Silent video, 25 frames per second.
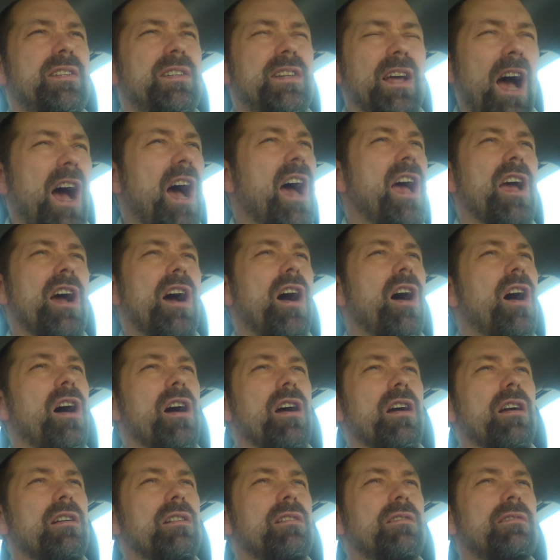
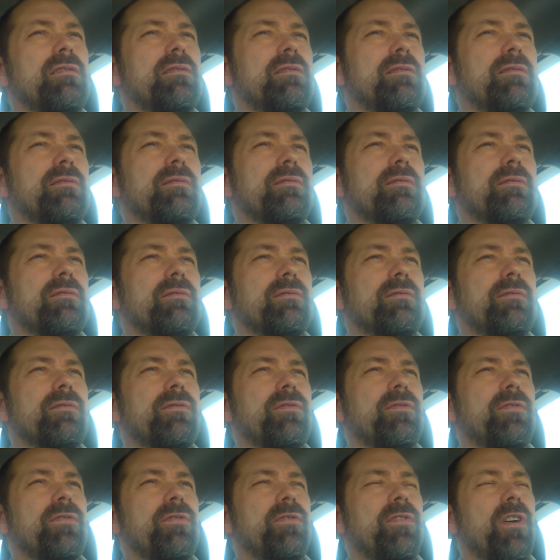diehard
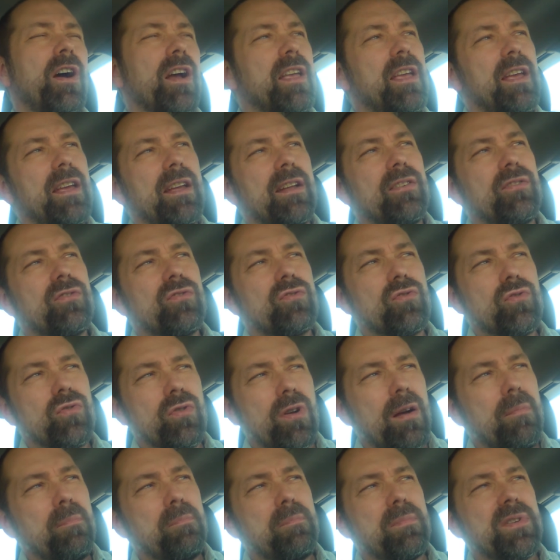fucking
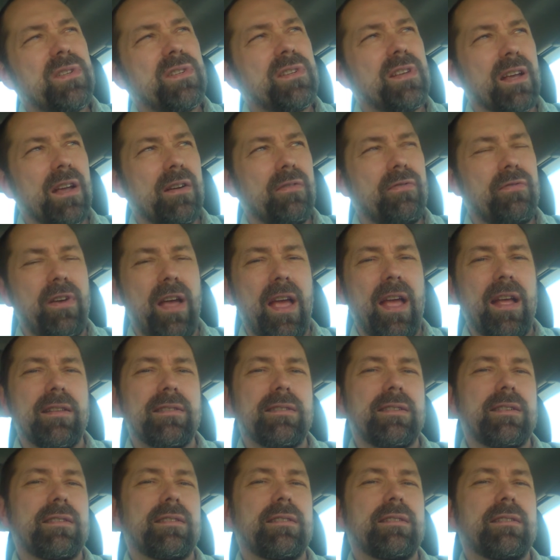Trump
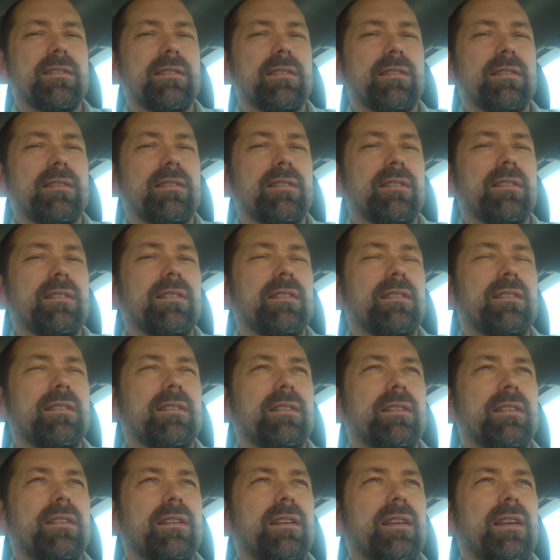sycophants.
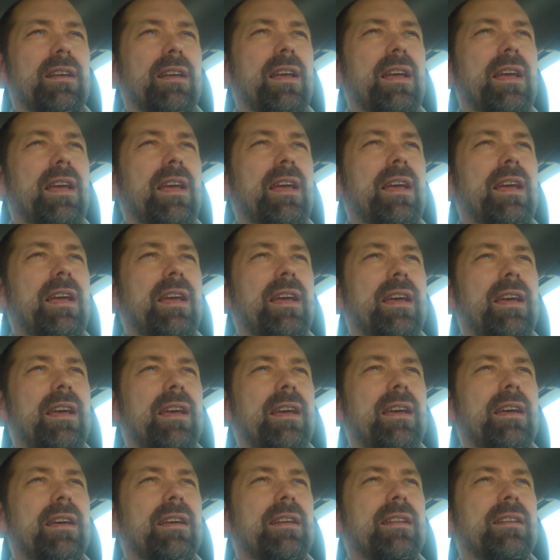
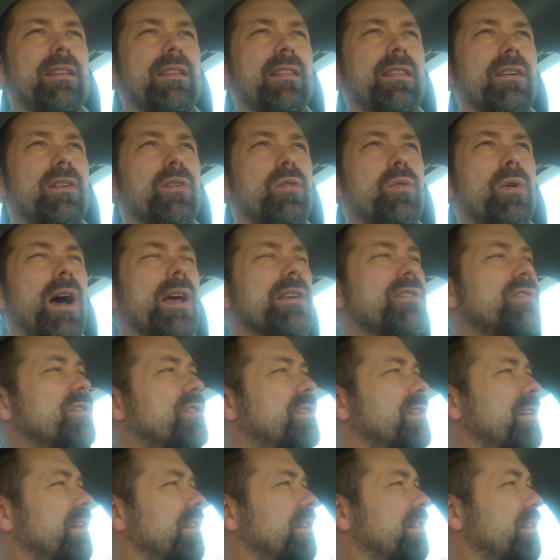And the
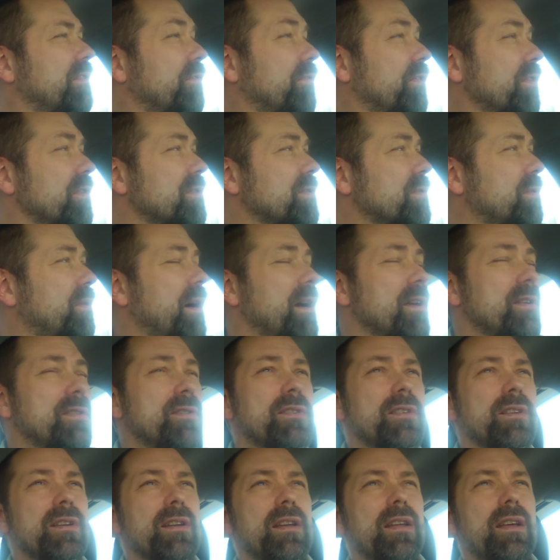question, the first
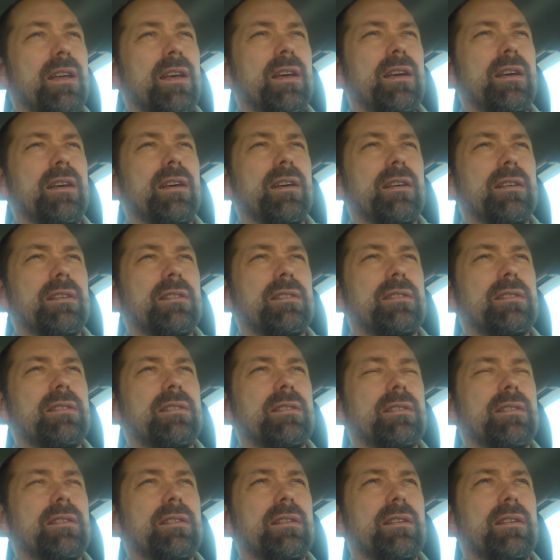question
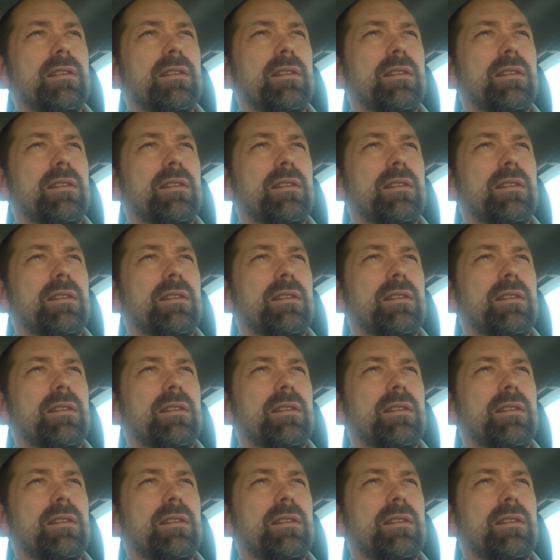is